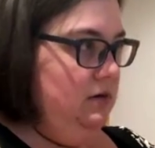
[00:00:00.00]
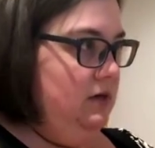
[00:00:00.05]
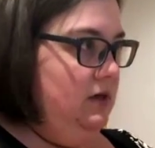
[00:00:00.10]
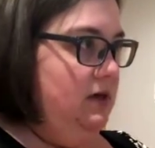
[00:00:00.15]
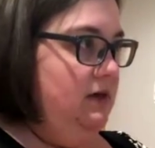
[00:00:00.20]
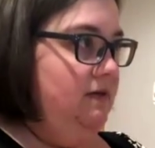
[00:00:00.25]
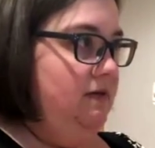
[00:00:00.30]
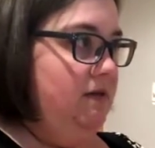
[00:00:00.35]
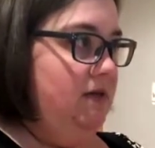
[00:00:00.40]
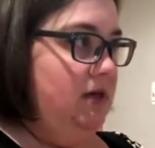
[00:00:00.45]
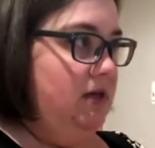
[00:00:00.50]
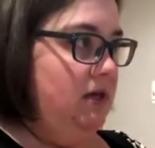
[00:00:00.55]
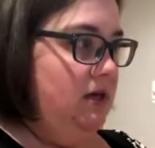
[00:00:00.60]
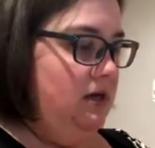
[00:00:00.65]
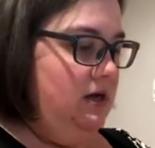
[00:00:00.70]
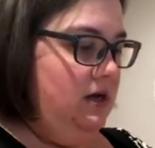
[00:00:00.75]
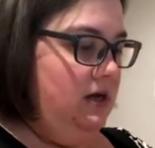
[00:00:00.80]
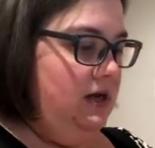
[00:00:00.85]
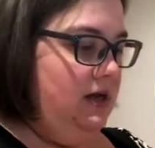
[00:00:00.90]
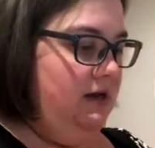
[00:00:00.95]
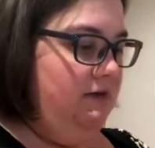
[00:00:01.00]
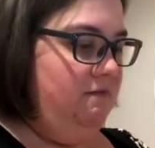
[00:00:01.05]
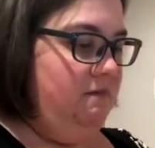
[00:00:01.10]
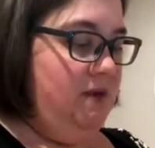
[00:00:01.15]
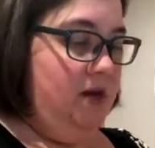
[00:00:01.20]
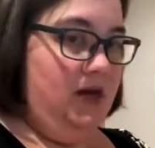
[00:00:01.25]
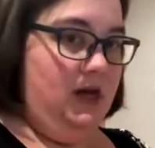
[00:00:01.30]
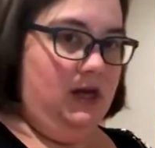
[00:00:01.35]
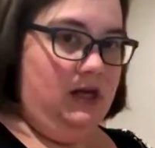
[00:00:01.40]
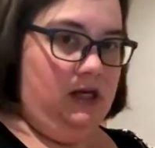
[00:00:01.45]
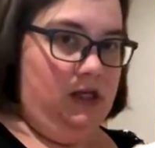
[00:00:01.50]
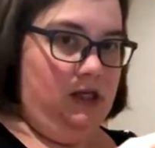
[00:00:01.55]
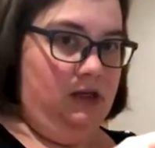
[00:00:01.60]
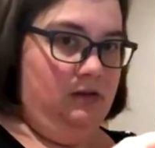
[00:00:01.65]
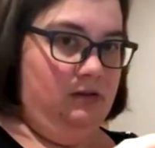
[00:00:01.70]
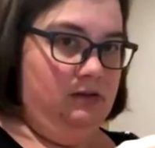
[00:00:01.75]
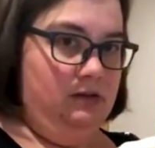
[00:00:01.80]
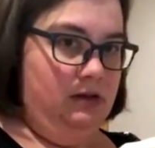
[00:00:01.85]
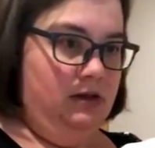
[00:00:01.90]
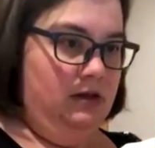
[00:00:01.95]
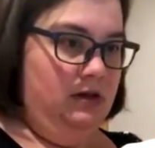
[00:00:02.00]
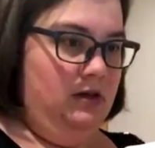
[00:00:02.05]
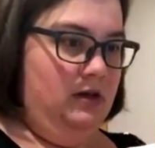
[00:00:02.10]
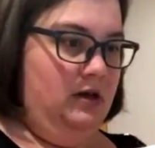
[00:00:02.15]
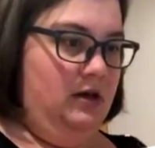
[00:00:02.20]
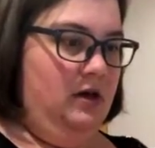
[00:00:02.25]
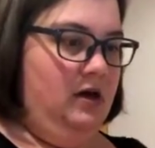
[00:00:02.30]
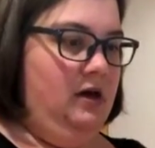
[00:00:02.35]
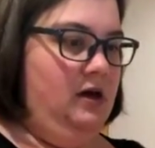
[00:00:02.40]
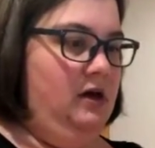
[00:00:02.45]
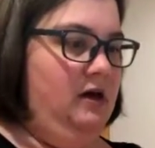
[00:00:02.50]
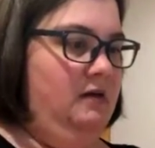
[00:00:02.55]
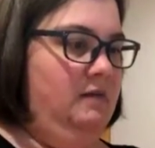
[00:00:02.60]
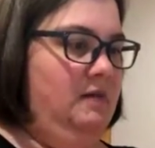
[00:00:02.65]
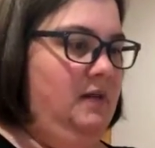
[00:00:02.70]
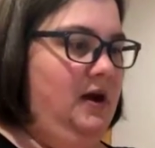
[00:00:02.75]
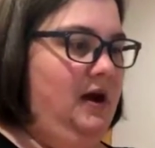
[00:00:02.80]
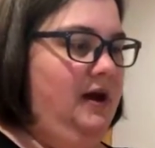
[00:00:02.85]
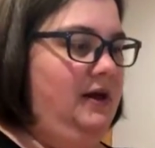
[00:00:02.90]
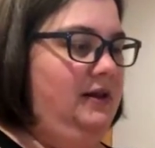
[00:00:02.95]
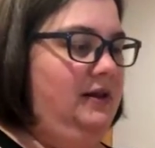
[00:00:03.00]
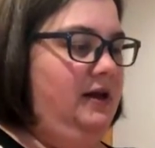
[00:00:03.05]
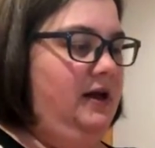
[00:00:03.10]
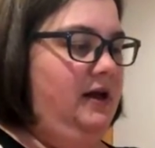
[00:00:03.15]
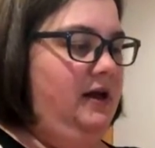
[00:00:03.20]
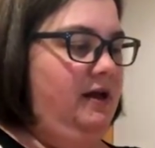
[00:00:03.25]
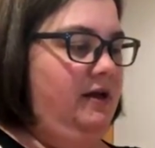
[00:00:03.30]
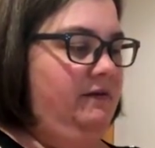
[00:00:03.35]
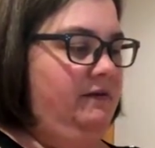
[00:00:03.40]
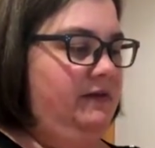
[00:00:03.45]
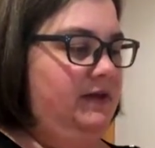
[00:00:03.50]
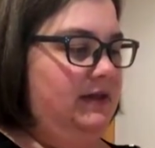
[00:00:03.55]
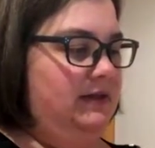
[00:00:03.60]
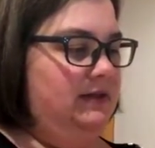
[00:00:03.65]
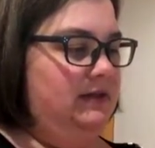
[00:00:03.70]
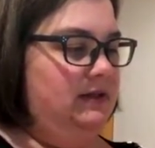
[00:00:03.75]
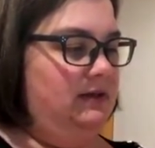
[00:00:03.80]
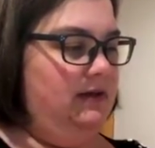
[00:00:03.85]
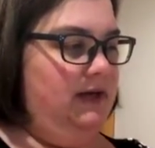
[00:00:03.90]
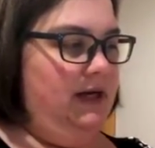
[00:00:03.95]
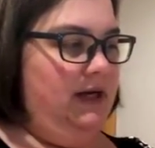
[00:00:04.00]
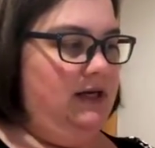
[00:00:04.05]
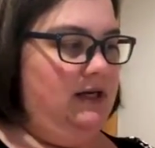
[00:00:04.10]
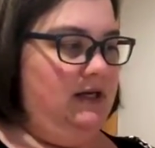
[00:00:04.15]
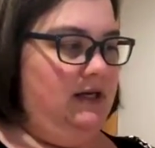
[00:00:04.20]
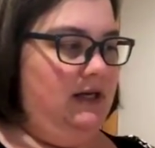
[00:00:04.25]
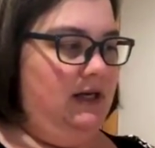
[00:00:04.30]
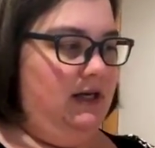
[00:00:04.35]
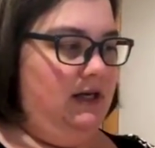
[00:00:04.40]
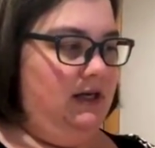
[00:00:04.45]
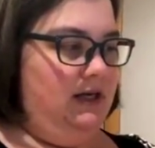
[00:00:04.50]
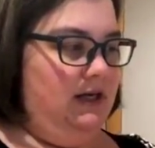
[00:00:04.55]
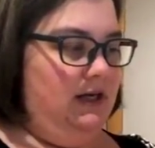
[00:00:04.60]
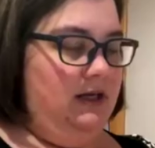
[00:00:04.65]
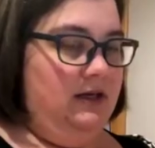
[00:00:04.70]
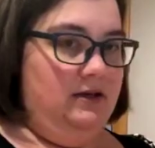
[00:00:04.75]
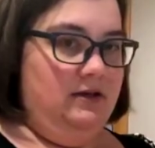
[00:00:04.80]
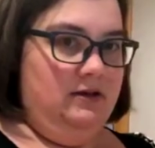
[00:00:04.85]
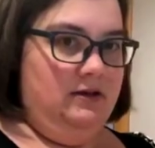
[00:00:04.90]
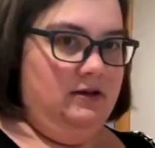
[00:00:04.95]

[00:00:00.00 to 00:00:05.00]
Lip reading: and then I have my honey. I love this little handy dandy